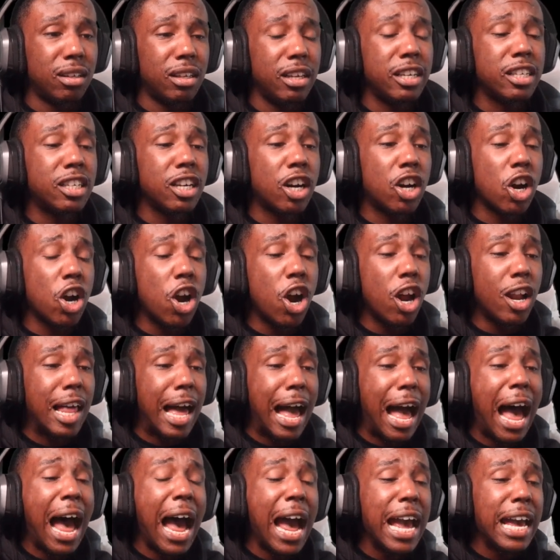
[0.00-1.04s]
Is the girl
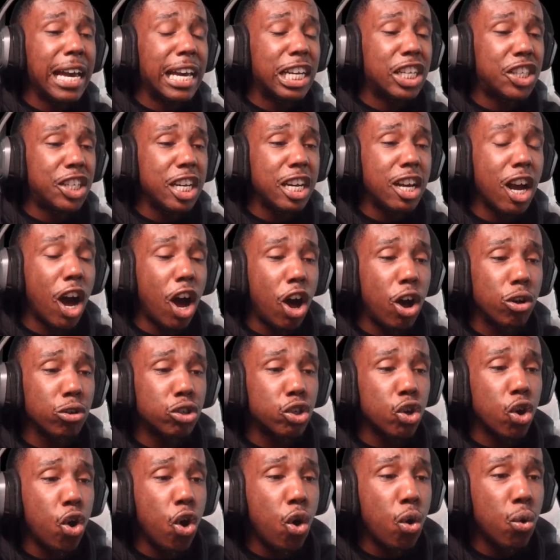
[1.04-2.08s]
alright? Is she gone
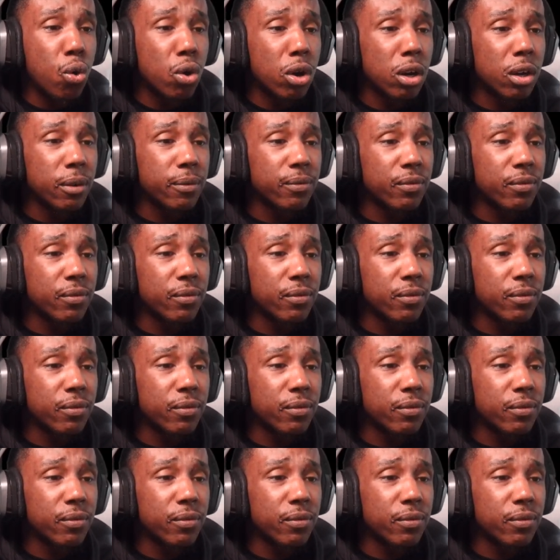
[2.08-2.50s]
too?